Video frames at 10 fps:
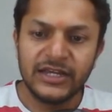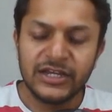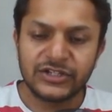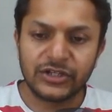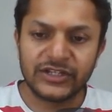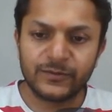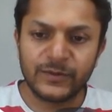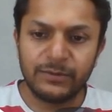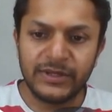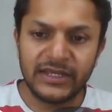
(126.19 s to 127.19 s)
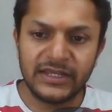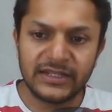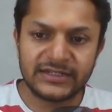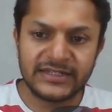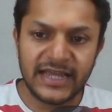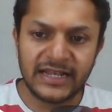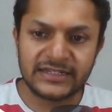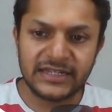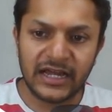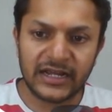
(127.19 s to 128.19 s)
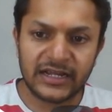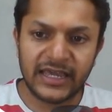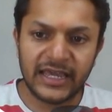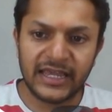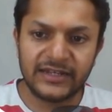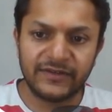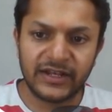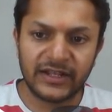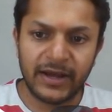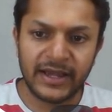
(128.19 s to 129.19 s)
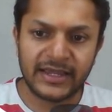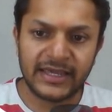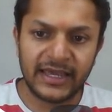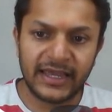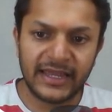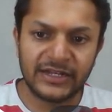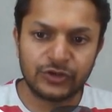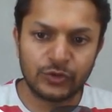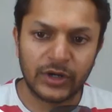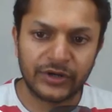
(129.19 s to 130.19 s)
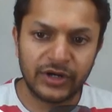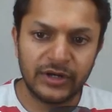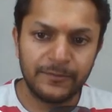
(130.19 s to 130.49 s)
So this will be delta K divided by K into 100.